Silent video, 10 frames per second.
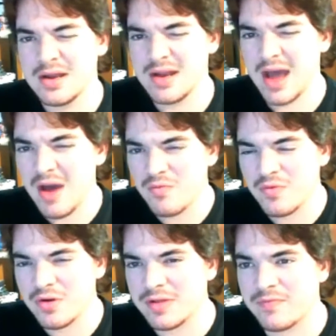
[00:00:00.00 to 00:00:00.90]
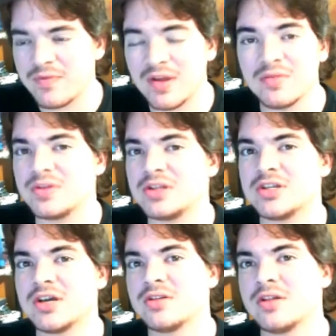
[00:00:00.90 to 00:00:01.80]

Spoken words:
not really friendly with each other.